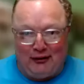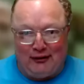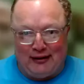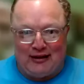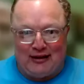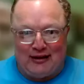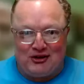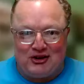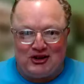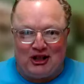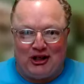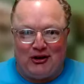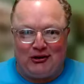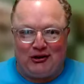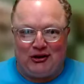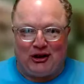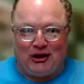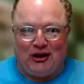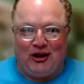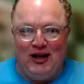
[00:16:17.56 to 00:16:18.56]
fallout
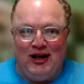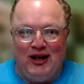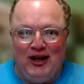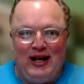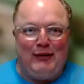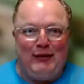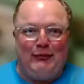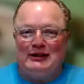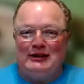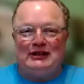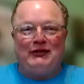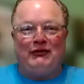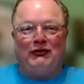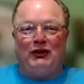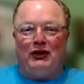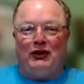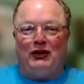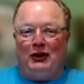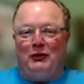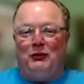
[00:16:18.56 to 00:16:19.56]
shelter.
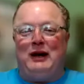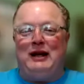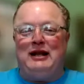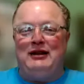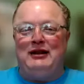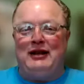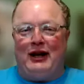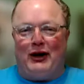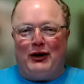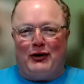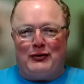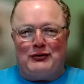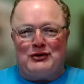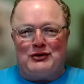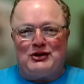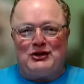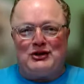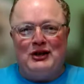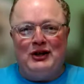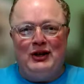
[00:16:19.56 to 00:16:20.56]
It's full of
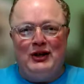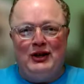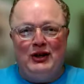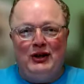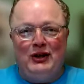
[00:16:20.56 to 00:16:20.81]
windows.